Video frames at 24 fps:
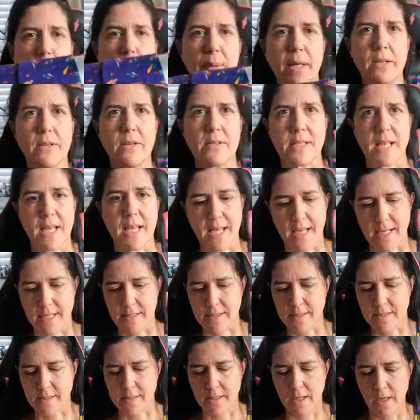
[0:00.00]
because it
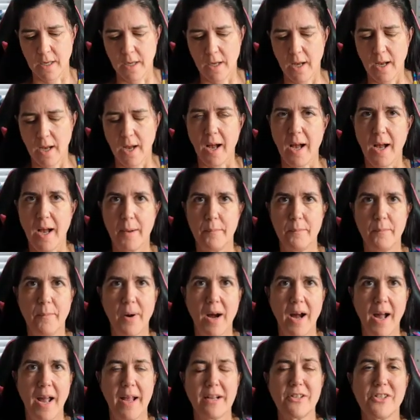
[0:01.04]
is.
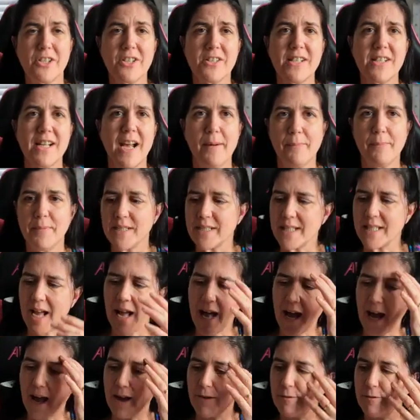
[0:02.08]
I just happened to
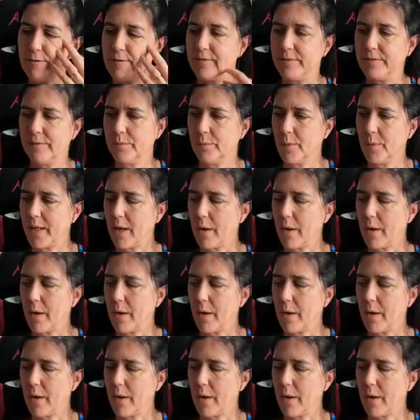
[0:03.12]
have, when